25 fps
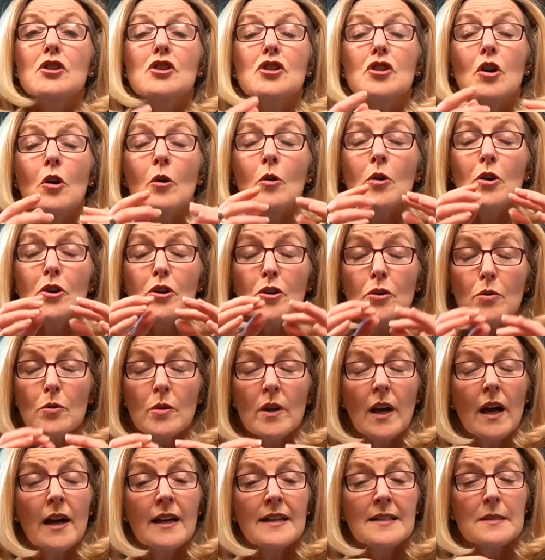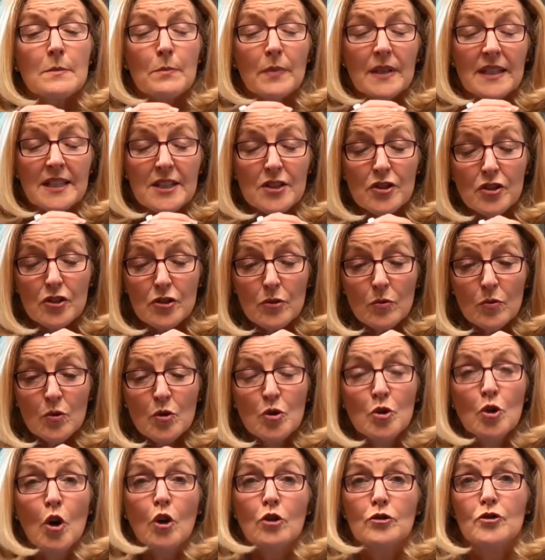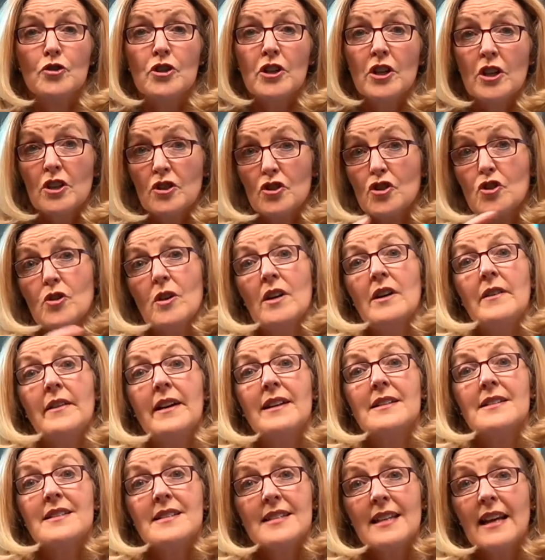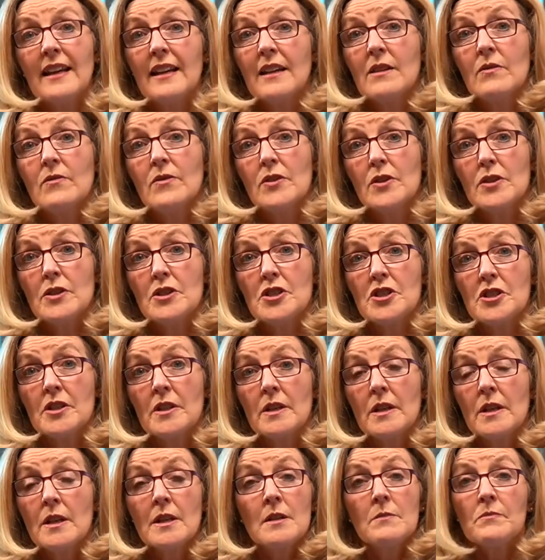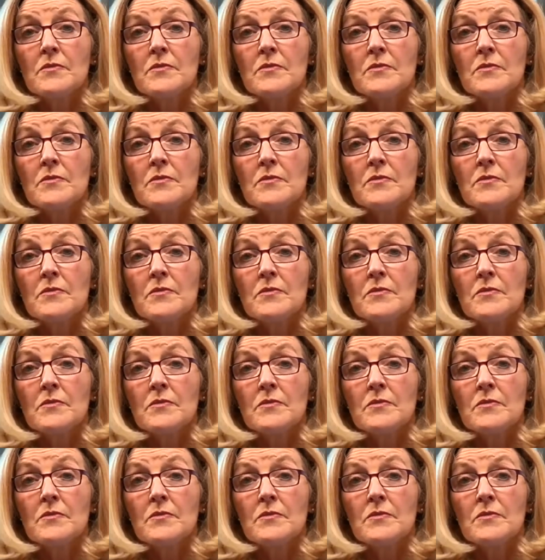So you guys, please do not try that second version.